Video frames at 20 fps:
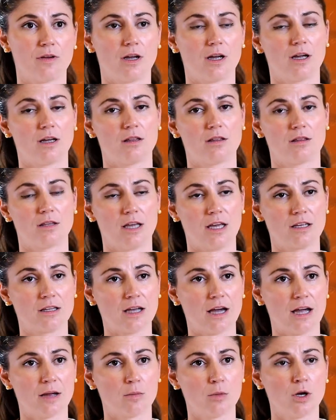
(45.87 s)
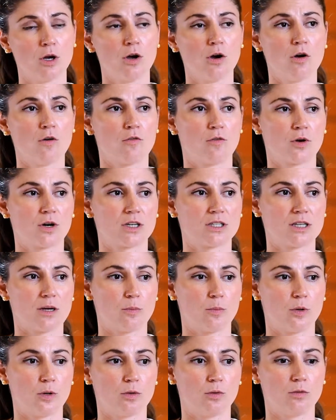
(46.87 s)
and take time. For
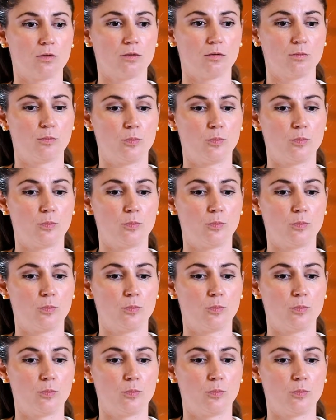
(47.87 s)
example,